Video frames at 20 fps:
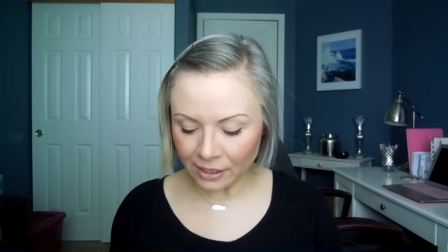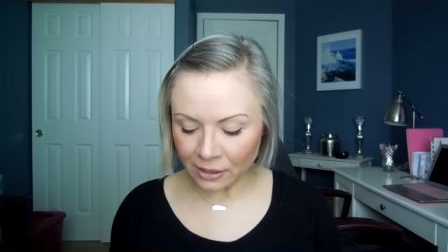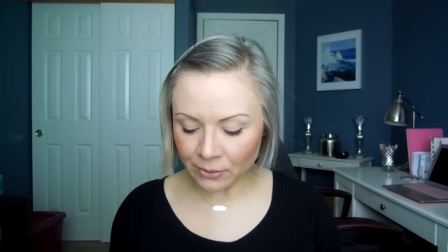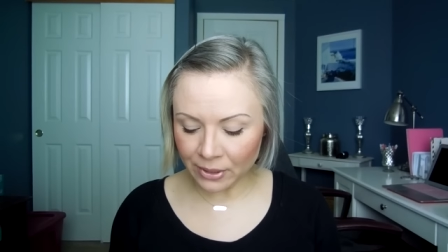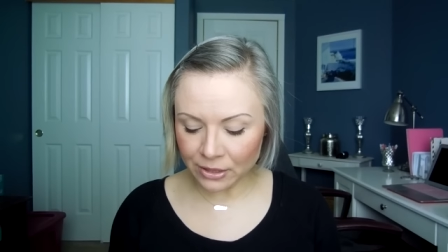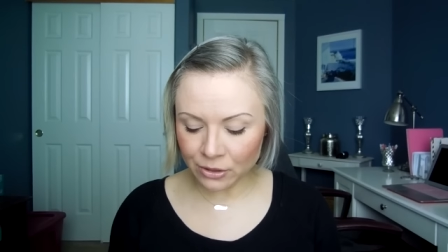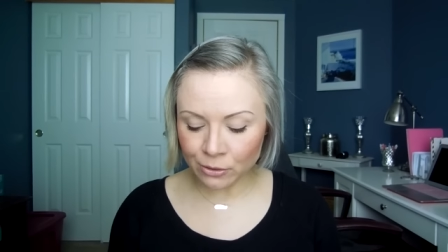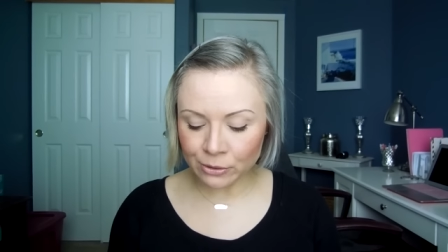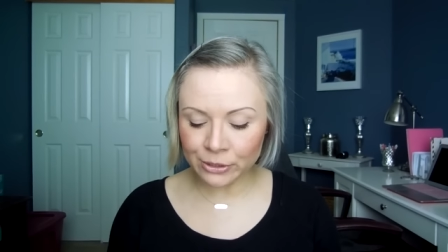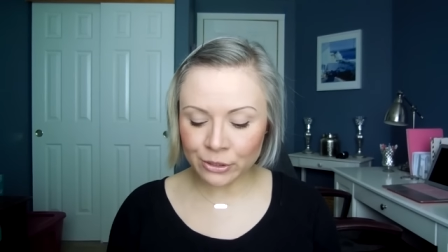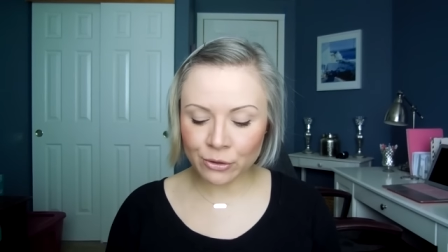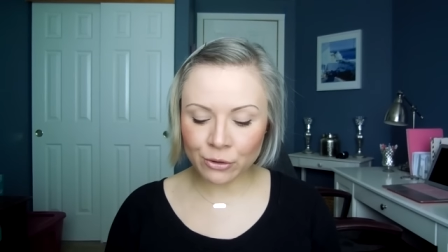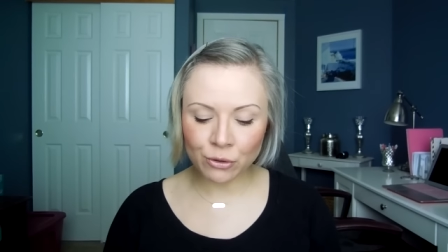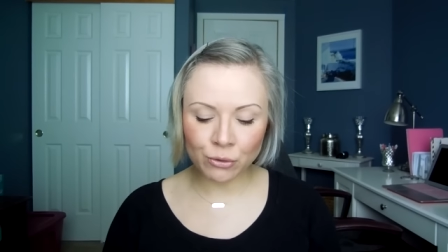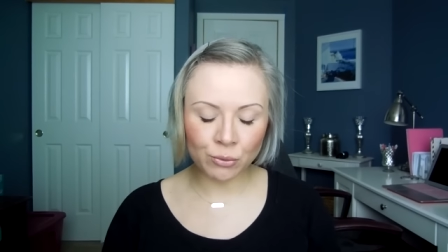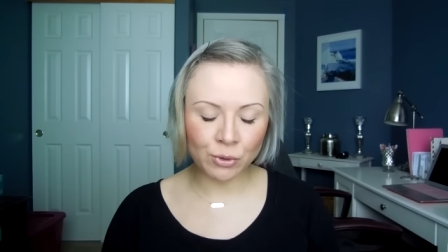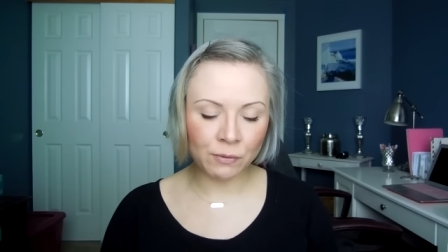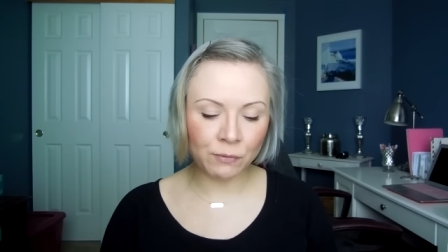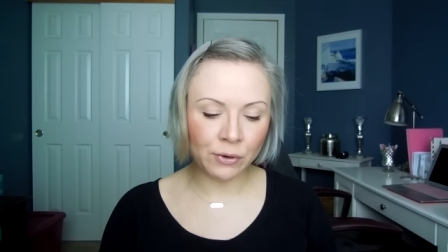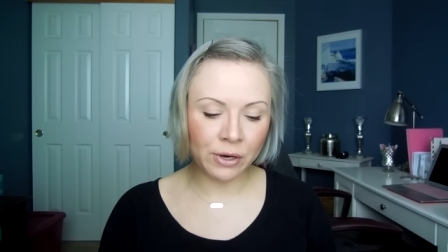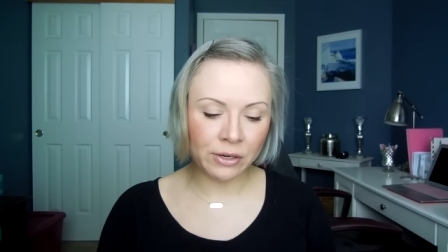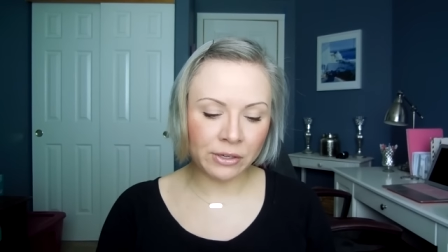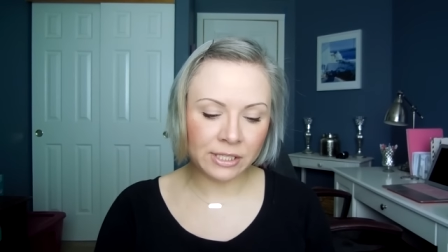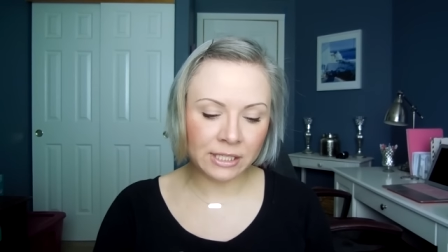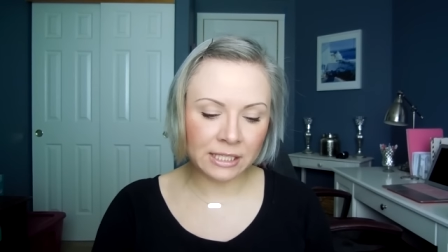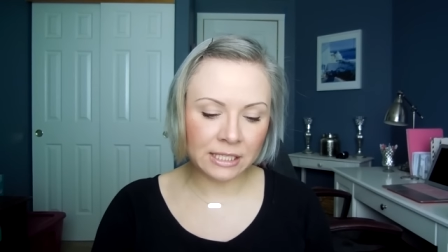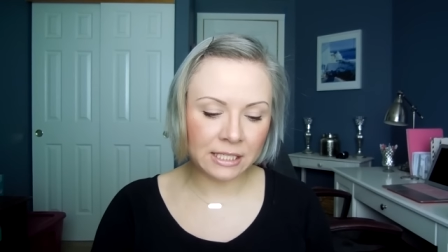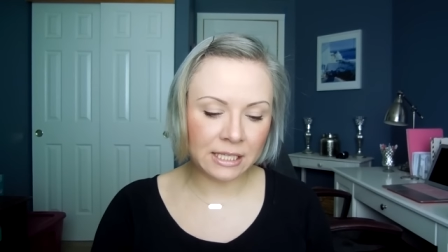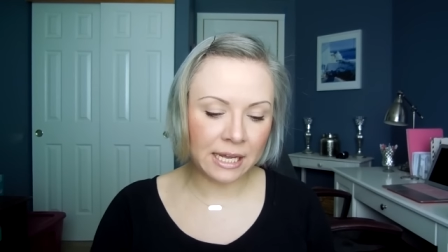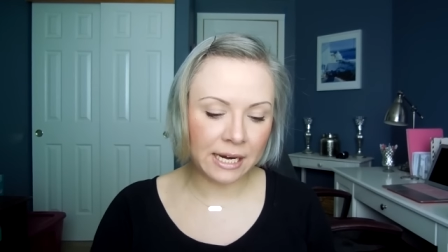anyway, those are the three
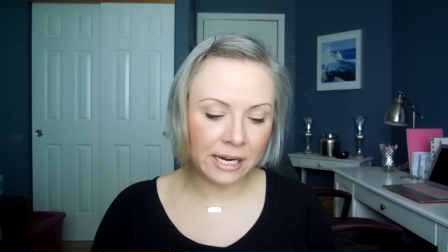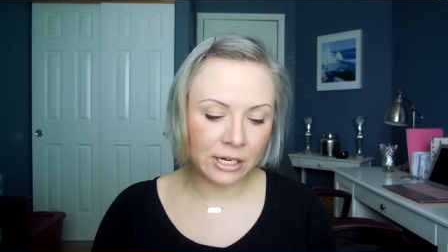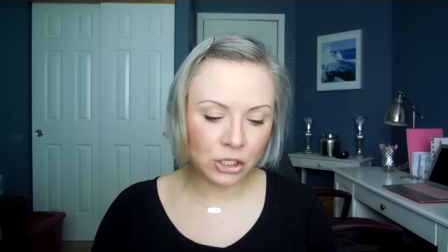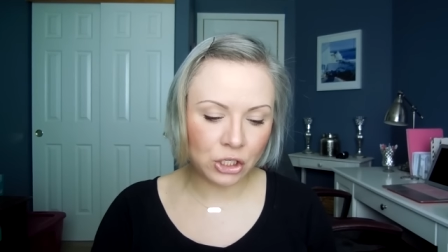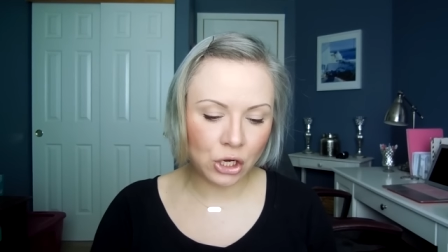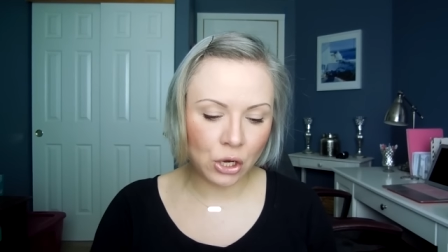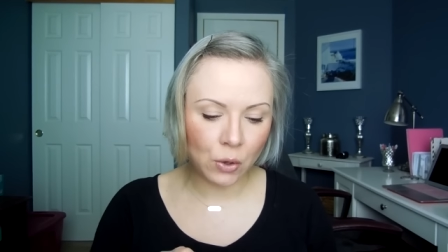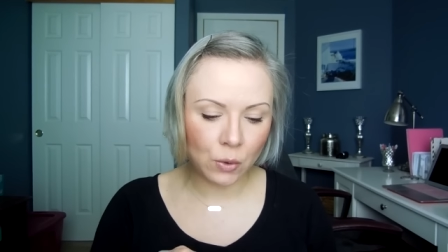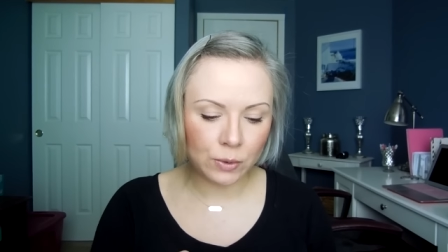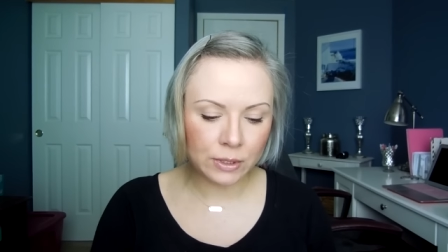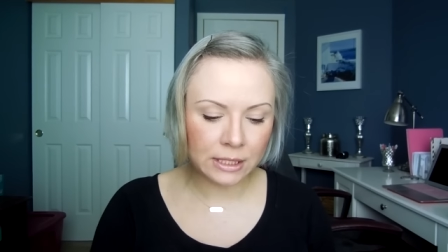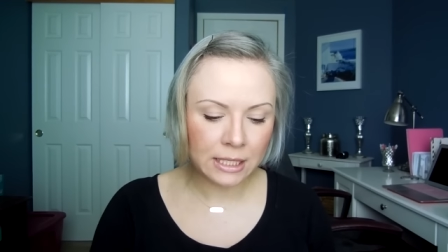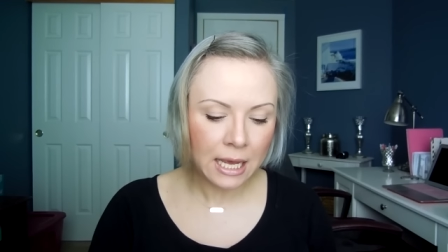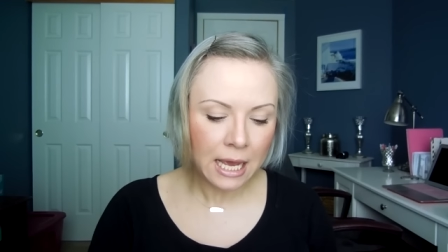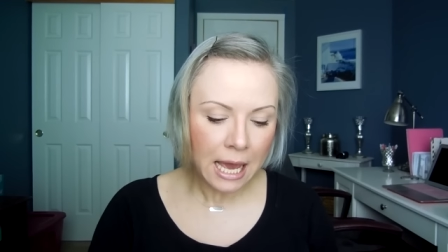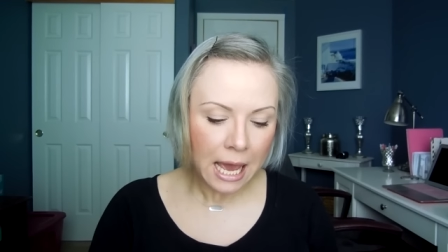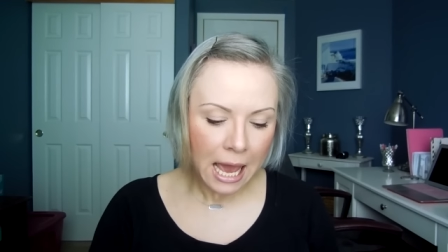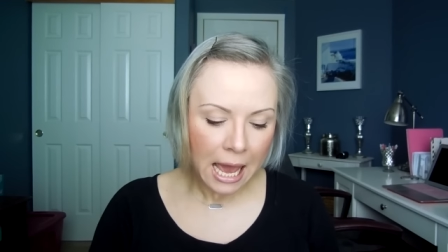fragrances that I chose.